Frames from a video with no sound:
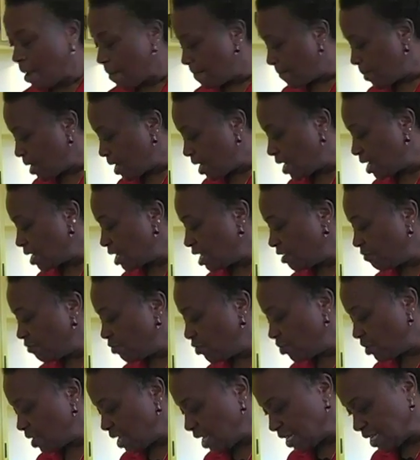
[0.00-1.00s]
But if
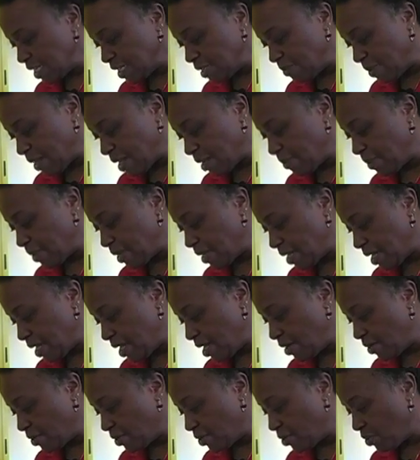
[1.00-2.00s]
you take this baked
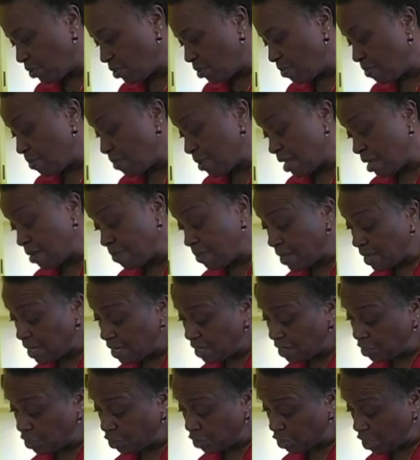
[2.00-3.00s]
potato,
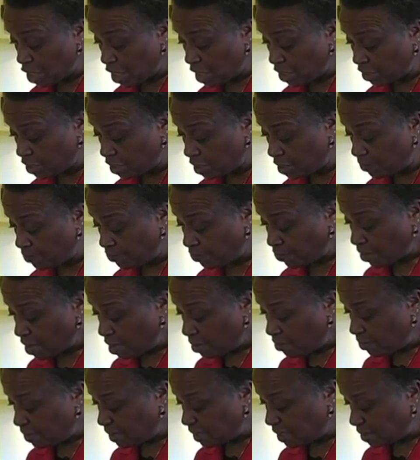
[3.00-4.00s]
maybe just
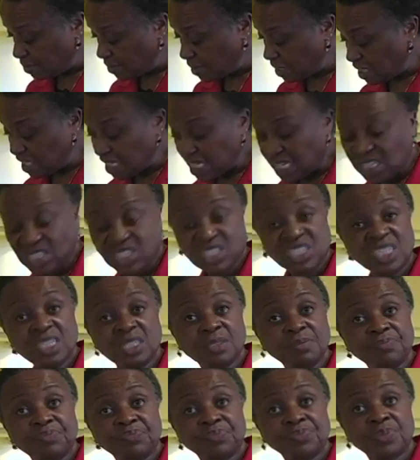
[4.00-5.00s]
put some salsa.
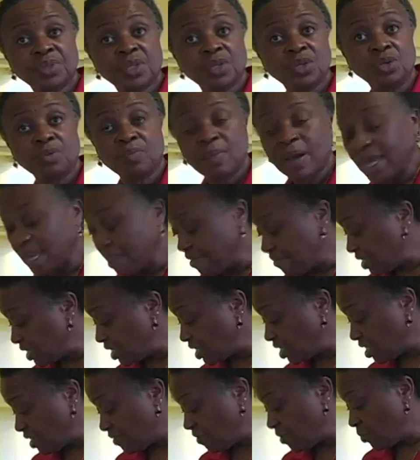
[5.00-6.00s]
You might even
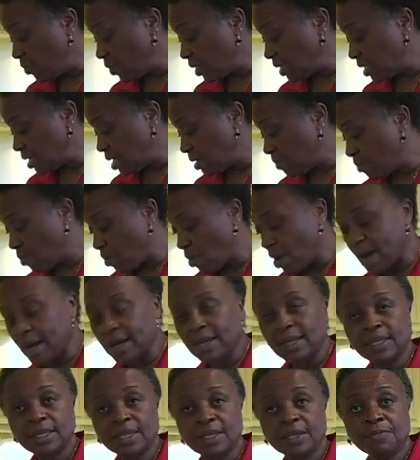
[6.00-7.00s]
stuff it with
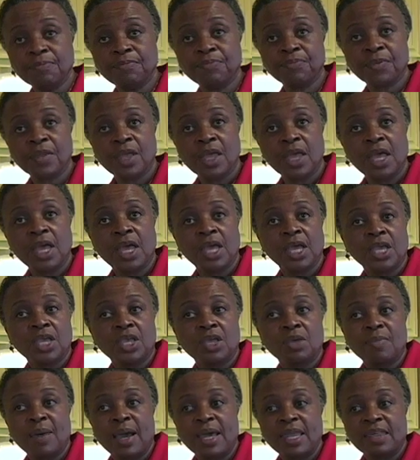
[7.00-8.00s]
broccoli.
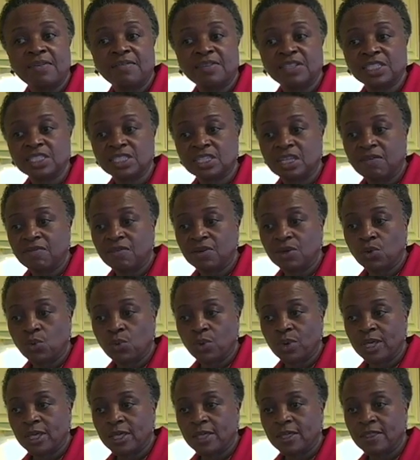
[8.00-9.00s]
You might even stuff it
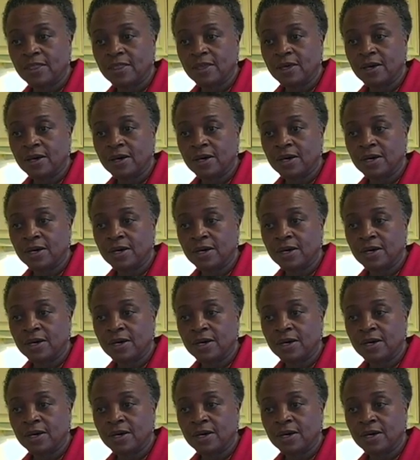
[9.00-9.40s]
with